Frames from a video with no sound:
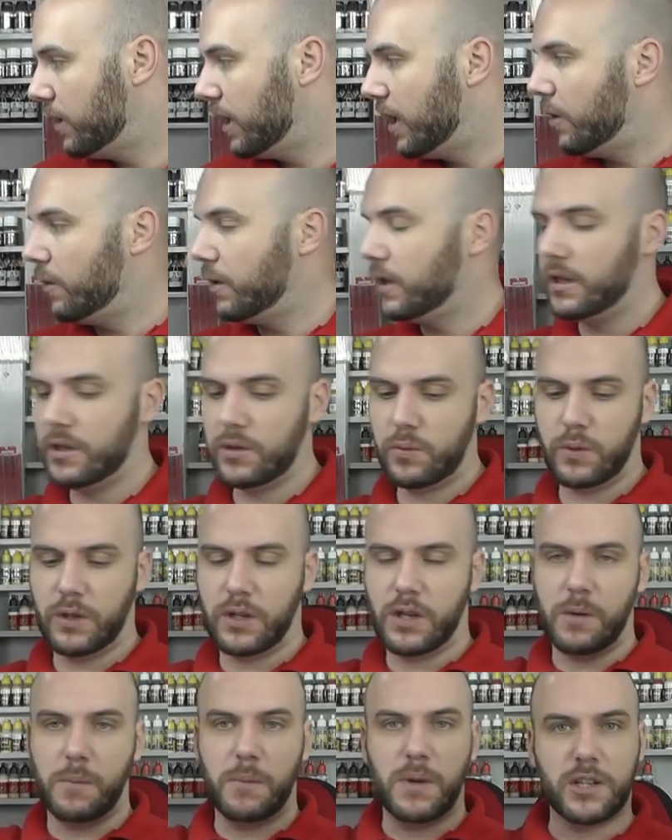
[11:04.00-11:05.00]
now is we're
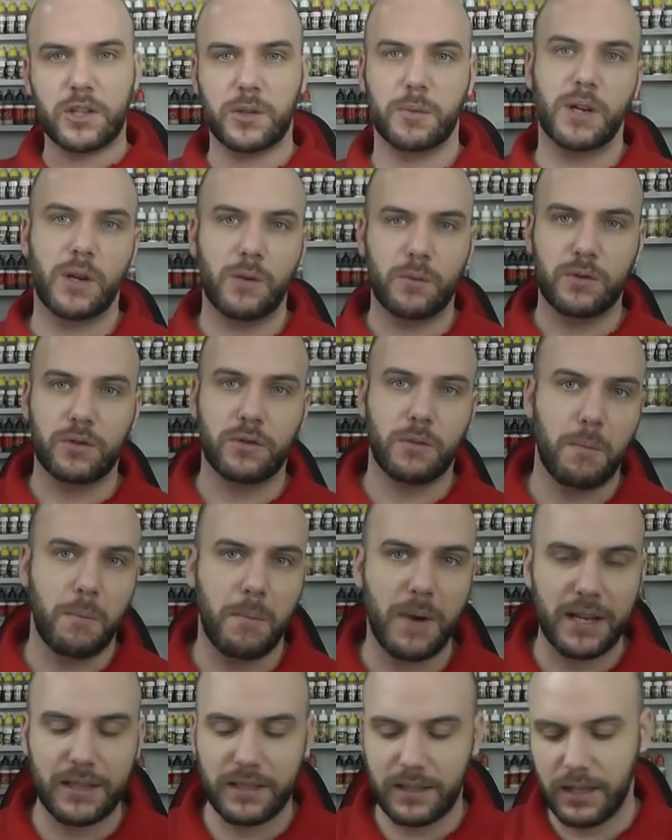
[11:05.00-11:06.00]
going to mess about with some
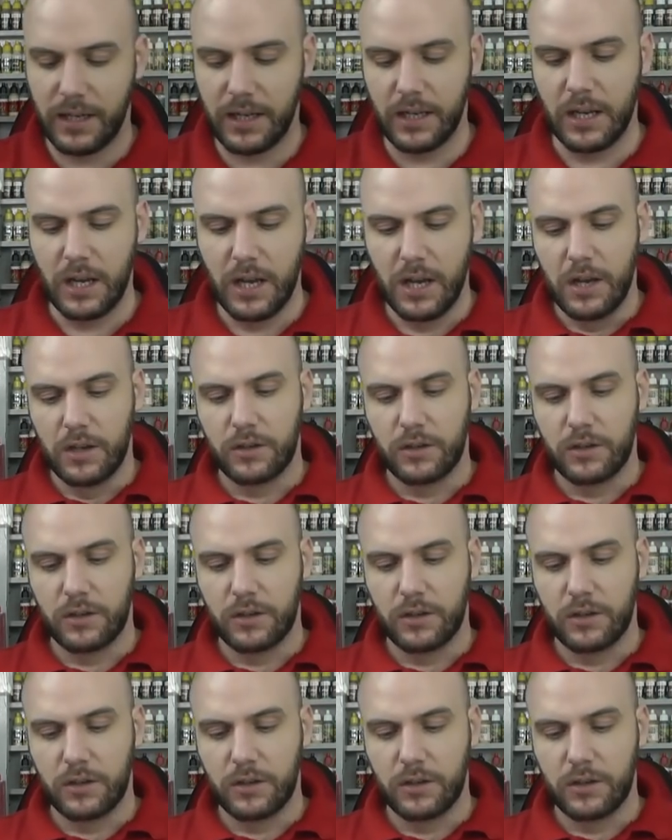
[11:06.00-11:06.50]
masking.